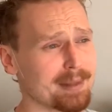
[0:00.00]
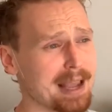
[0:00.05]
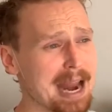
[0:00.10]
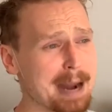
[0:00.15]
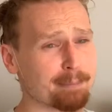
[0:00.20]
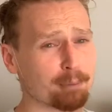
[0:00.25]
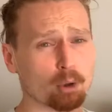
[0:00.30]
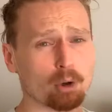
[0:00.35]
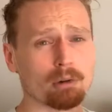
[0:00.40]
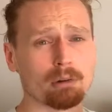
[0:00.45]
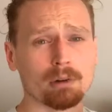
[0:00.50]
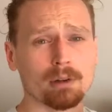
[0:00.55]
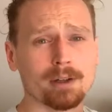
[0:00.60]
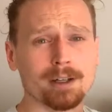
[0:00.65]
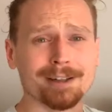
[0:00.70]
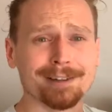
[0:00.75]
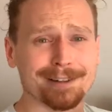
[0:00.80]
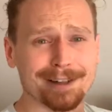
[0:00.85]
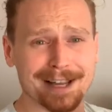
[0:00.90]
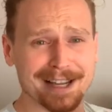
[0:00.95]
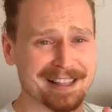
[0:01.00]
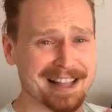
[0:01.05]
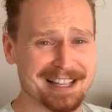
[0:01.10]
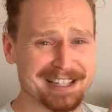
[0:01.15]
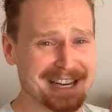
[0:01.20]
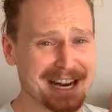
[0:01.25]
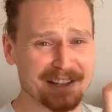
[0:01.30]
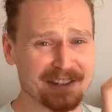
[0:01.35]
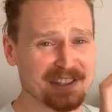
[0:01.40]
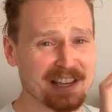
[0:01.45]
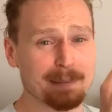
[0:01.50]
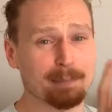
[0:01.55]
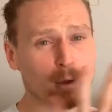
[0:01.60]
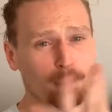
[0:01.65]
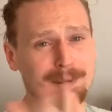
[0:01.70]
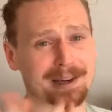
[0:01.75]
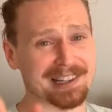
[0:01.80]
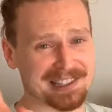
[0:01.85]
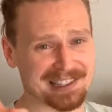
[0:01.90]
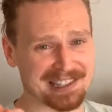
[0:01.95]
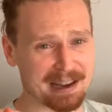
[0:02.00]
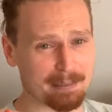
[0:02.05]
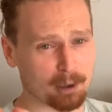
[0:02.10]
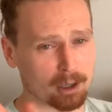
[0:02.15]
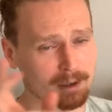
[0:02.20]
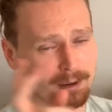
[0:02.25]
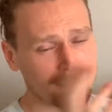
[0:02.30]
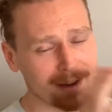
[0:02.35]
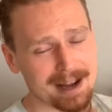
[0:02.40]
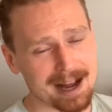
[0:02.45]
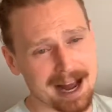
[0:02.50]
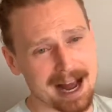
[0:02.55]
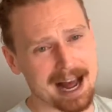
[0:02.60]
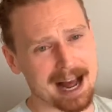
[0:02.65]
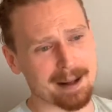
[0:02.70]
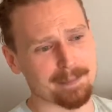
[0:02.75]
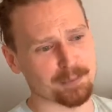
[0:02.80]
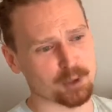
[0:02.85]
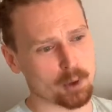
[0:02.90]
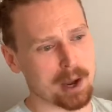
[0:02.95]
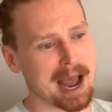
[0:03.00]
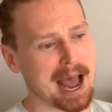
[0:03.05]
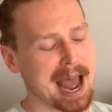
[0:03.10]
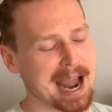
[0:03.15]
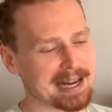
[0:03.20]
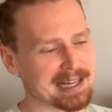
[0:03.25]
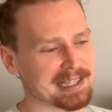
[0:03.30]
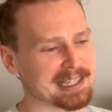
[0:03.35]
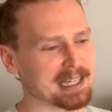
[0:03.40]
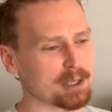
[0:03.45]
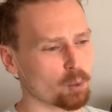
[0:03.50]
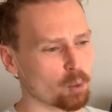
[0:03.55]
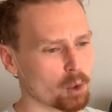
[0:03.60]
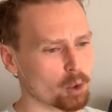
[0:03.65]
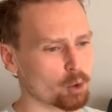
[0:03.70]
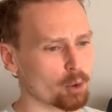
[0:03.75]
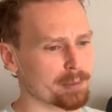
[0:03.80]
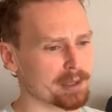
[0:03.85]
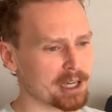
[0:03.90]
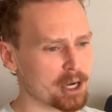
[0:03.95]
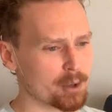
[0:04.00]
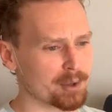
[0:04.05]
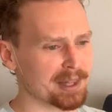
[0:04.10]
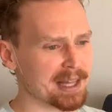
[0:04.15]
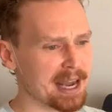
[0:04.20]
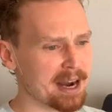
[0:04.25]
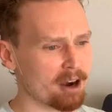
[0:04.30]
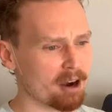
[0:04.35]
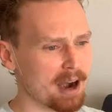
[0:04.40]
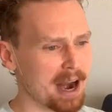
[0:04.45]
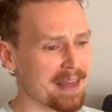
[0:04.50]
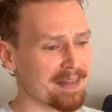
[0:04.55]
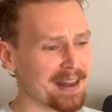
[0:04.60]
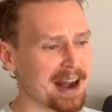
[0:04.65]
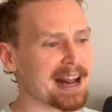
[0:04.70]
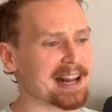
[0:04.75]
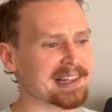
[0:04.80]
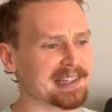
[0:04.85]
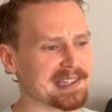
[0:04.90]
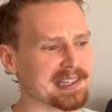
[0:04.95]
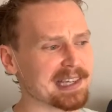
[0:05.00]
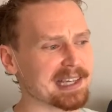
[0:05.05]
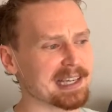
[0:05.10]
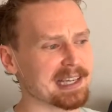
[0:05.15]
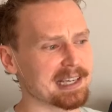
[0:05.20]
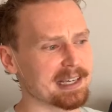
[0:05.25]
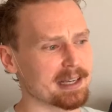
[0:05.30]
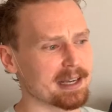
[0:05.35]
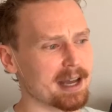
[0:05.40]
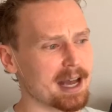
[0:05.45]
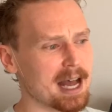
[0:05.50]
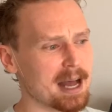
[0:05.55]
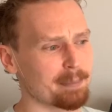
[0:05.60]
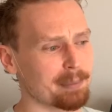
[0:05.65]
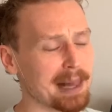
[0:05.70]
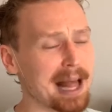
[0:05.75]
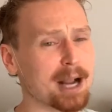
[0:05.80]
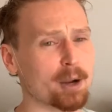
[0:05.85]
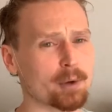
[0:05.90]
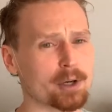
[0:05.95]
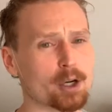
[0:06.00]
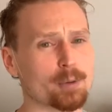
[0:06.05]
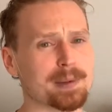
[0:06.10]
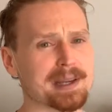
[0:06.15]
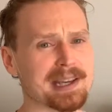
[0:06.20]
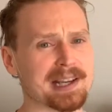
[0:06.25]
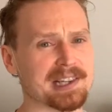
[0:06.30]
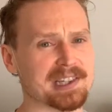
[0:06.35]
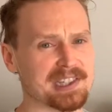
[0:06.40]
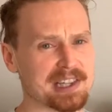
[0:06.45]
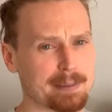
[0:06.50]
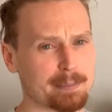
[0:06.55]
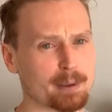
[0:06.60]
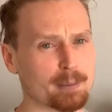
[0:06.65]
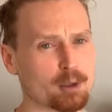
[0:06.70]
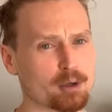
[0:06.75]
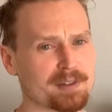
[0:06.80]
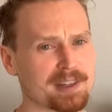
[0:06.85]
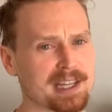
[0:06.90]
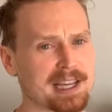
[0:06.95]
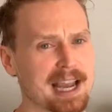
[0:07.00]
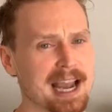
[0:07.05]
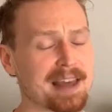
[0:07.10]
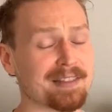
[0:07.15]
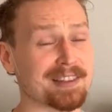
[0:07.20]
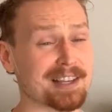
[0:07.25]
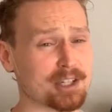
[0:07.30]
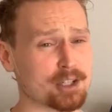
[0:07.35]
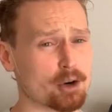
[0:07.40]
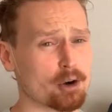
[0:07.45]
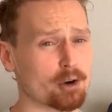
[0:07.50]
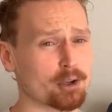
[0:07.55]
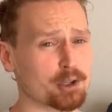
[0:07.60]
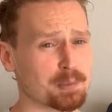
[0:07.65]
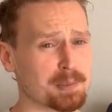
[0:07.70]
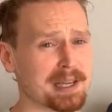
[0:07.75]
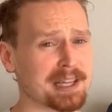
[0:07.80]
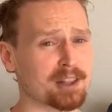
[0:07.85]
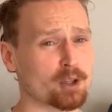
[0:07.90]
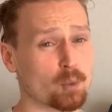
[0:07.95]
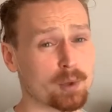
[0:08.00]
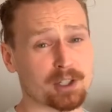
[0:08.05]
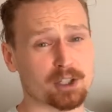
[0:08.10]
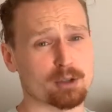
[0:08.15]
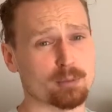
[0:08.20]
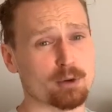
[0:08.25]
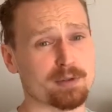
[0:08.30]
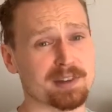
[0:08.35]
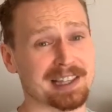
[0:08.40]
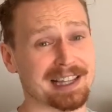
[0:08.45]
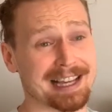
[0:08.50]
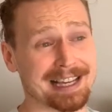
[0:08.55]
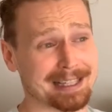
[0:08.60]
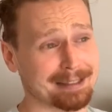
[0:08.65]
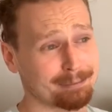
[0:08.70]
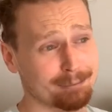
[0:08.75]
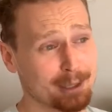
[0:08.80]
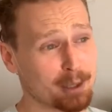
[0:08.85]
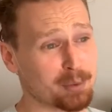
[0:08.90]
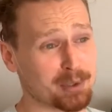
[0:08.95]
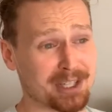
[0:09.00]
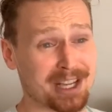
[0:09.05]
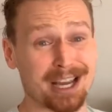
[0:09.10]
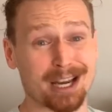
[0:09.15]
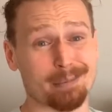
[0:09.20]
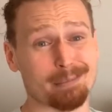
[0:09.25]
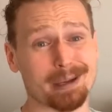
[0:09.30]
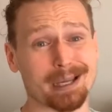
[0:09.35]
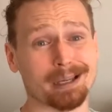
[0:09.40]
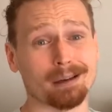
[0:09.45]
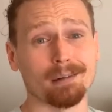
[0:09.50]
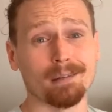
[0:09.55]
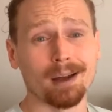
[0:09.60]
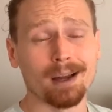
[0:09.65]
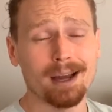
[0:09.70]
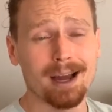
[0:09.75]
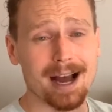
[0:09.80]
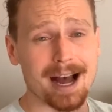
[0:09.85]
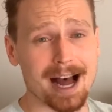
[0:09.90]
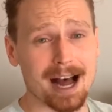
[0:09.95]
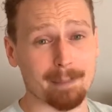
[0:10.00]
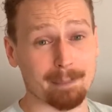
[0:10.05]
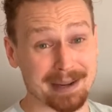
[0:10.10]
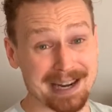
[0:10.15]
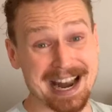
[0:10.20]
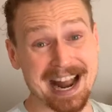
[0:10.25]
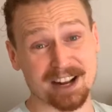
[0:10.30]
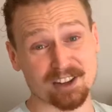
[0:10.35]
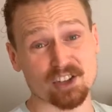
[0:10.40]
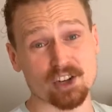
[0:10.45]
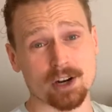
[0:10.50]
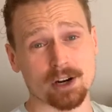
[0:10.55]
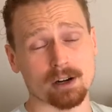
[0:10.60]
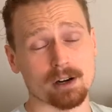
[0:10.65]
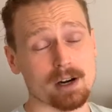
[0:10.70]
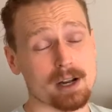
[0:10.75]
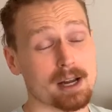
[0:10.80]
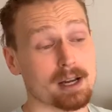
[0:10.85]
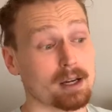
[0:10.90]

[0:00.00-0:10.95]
April. Like, that's not summer, but it's summer. So I could see Wonder Woman going there, and then I could see Black Widow being a summer movie and the Eternals being the winter movie like it was going to be, but next year.